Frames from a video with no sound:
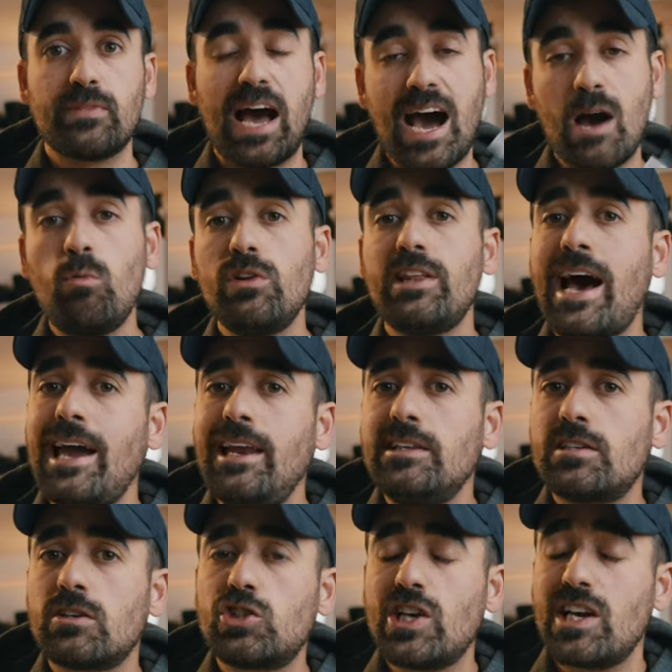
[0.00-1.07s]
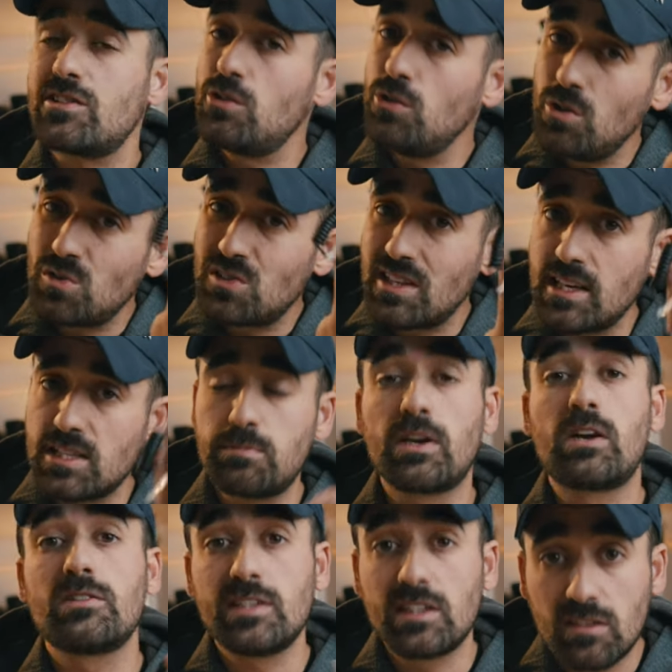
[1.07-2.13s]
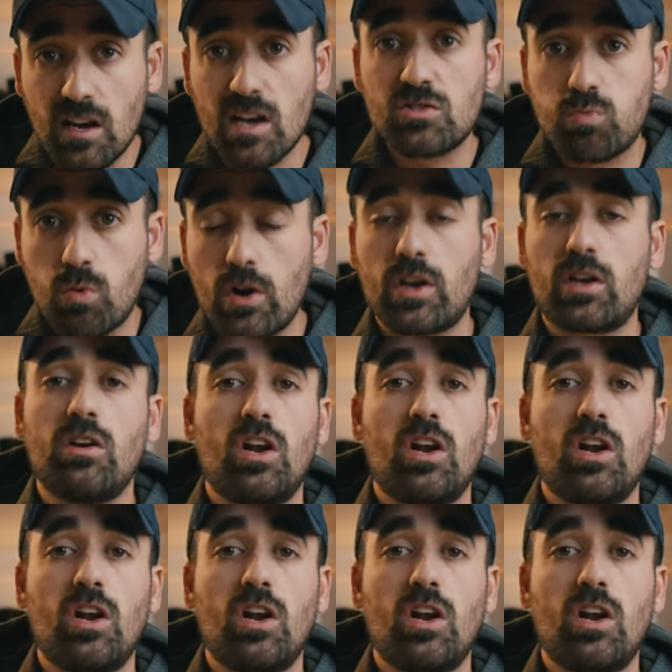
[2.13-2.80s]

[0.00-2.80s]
I would highly suggest you use this because it does work.